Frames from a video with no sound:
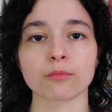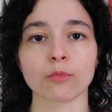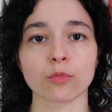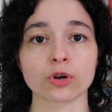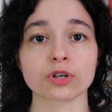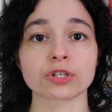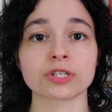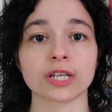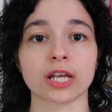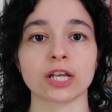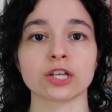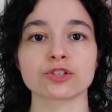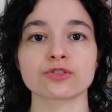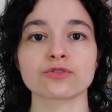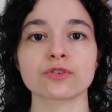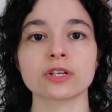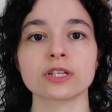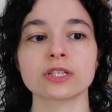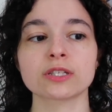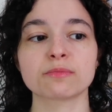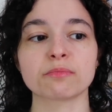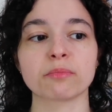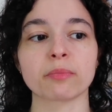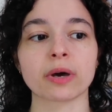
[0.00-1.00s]
more
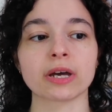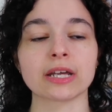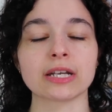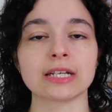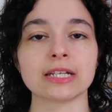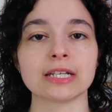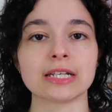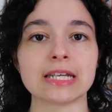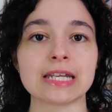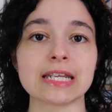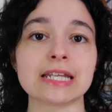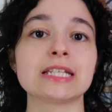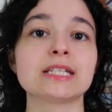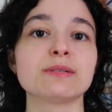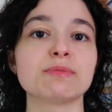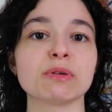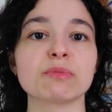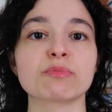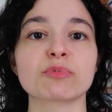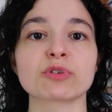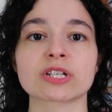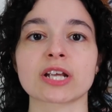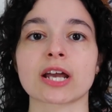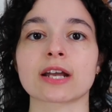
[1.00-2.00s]
dangerous but need to
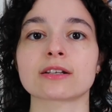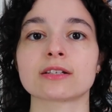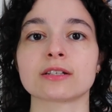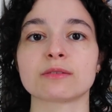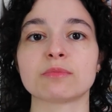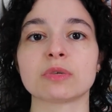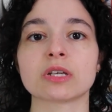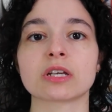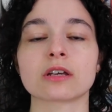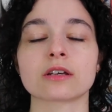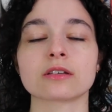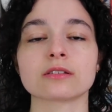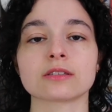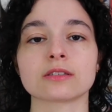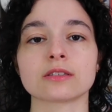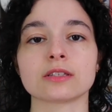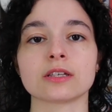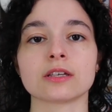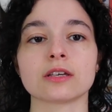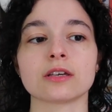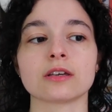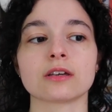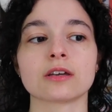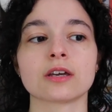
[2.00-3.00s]
be protected because
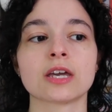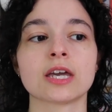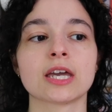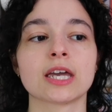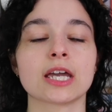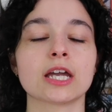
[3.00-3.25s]
the